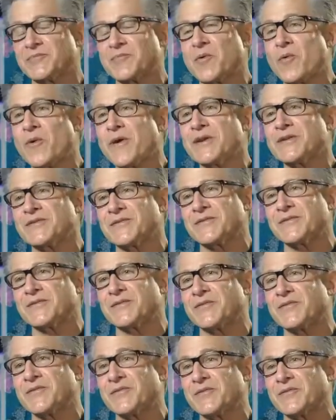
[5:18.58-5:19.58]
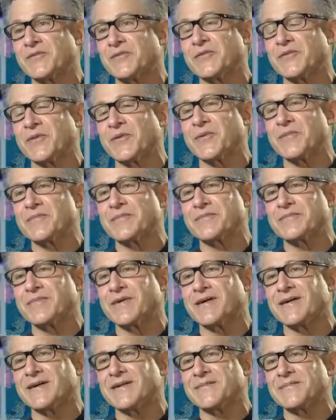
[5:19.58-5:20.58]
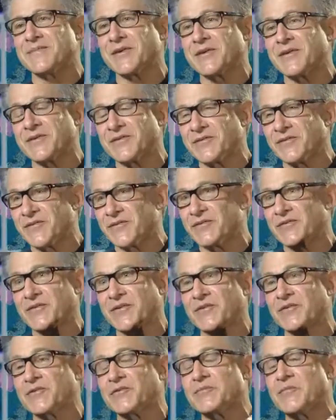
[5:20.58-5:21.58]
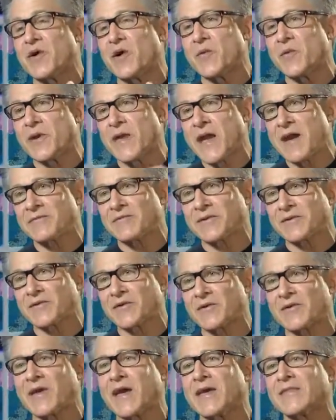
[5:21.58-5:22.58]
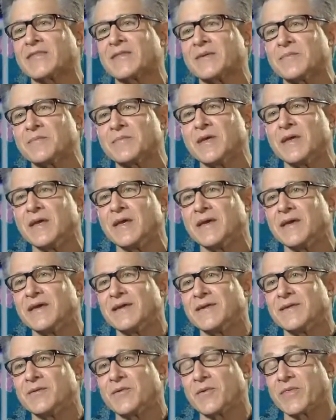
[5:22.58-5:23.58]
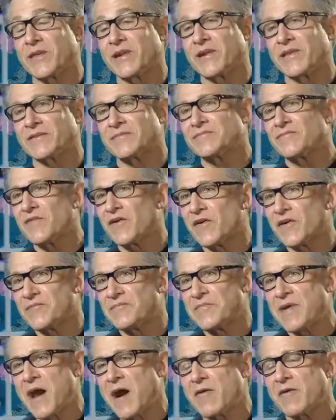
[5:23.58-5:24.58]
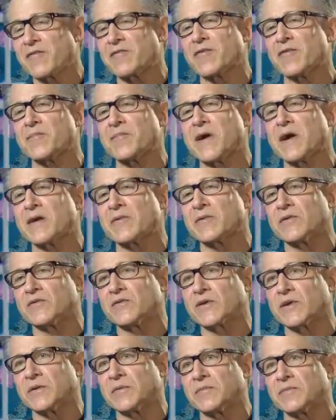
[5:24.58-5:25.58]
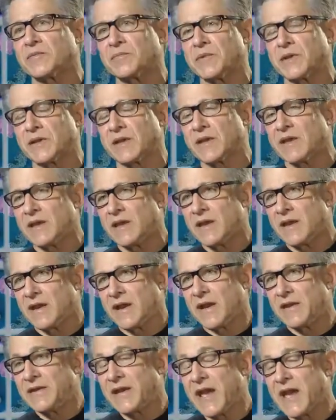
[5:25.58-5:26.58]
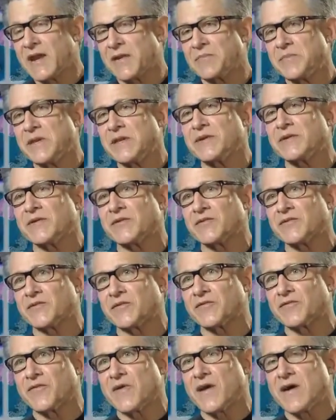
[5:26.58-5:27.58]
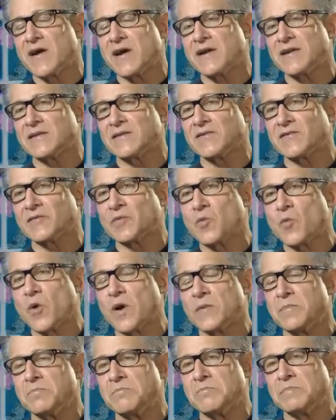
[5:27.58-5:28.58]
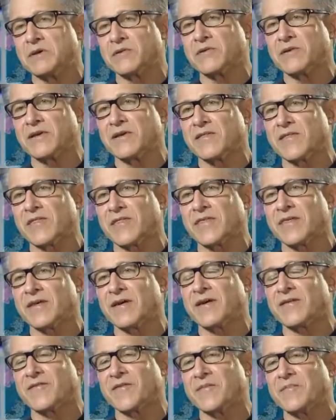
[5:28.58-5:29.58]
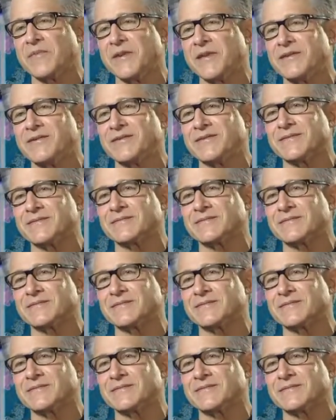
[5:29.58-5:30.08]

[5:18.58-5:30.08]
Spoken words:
point to them because they're so small. We have to look at them with very powerful microscopes. But a nanometer is defined as 1/billionth of a meter.